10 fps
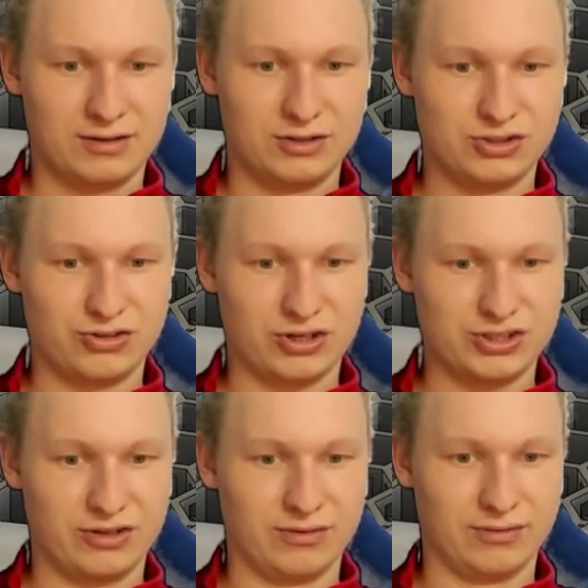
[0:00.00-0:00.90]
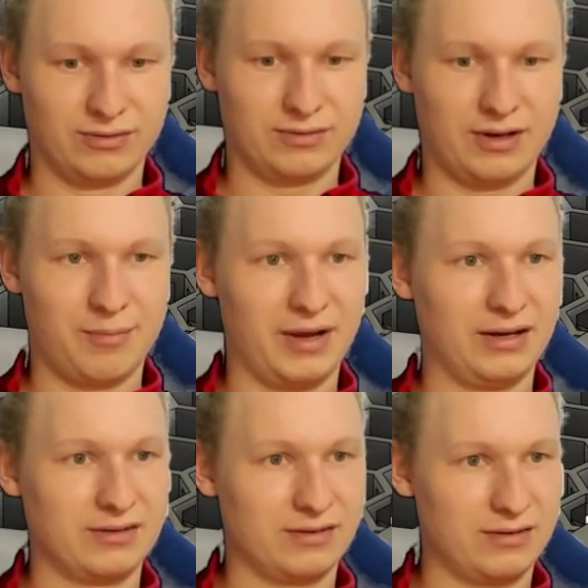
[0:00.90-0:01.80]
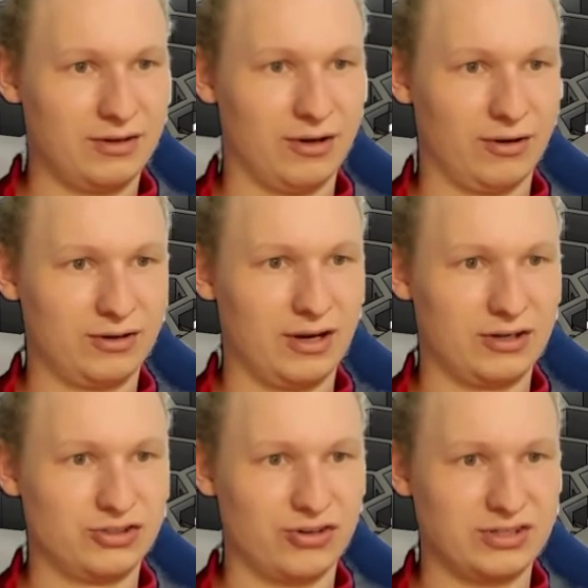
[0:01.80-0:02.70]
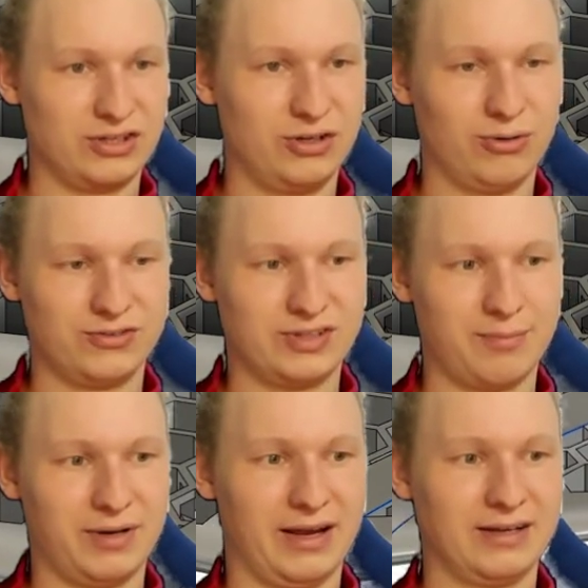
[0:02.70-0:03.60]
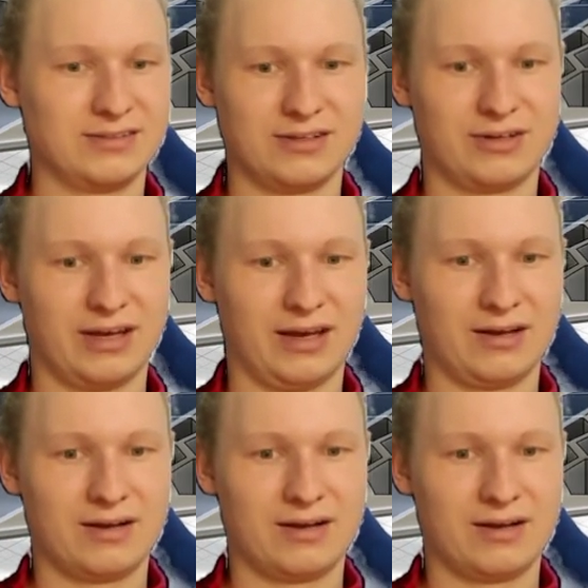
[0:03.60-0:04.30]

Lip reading: construction, I constructed new offset planes, okay,